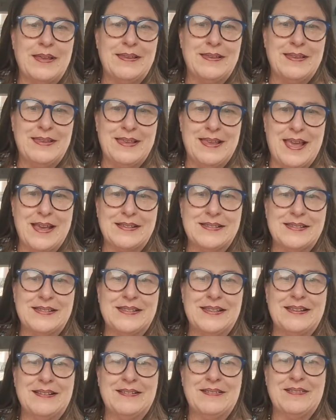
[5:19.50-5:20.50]

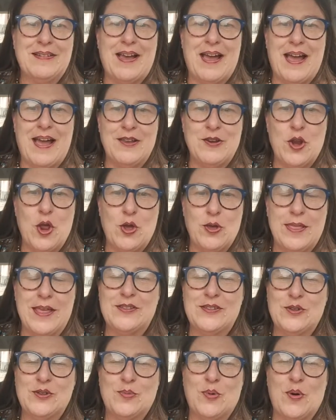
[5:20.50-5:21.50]
Yes, I know
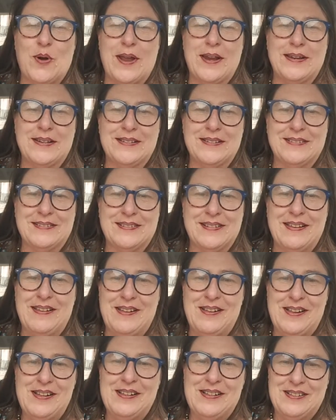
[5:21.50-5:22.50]
that's your point.
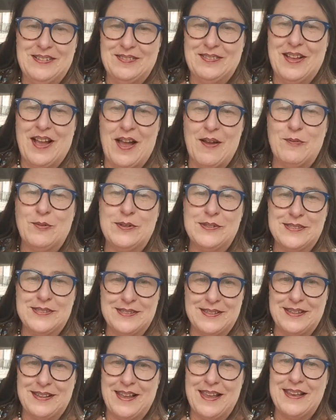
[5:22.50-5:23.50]
I
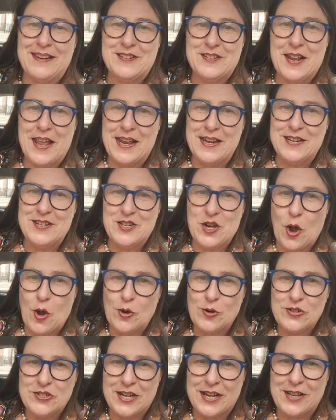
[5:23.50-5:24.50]
was
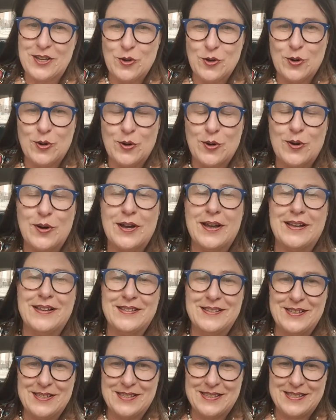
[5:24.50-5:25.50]
indulging your
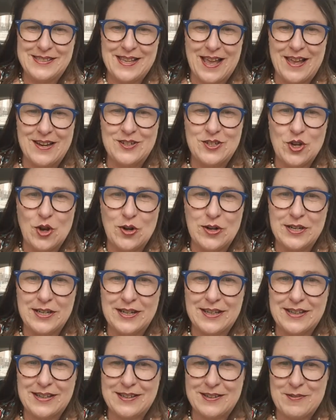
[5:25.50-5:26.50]

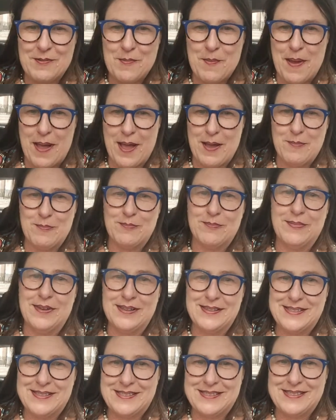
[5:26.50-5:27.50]
sardonic
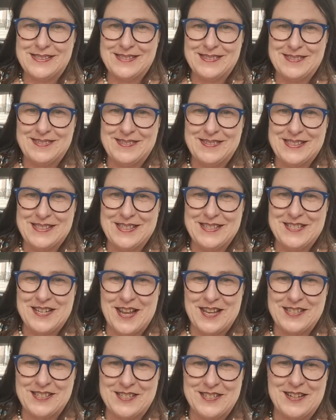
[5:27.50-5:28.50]

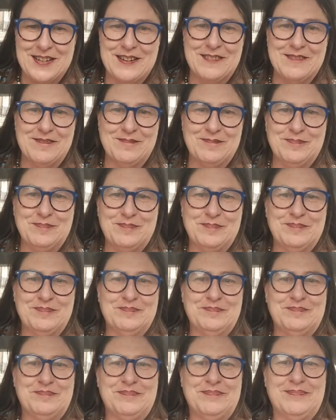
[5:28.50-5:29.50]
suggestion.
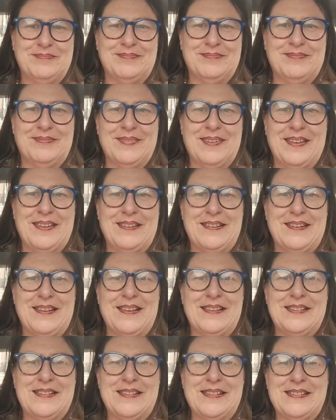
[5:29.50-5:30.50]

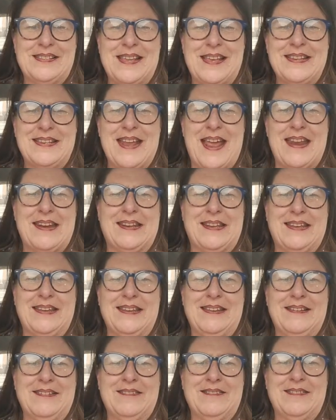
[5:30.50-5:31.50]
Does it say
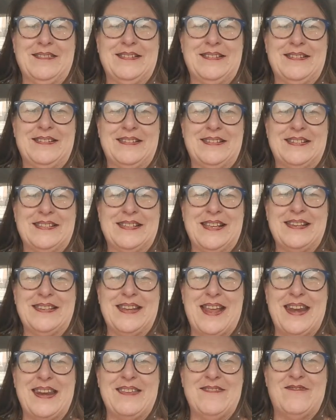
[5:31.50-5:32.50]
daddy? Does it say
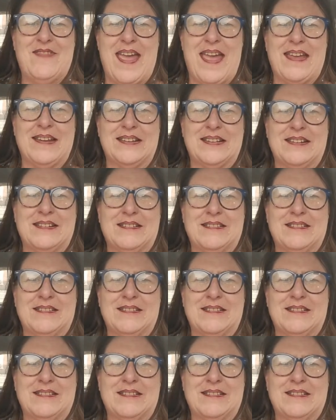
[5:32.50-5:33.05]
daddy vet?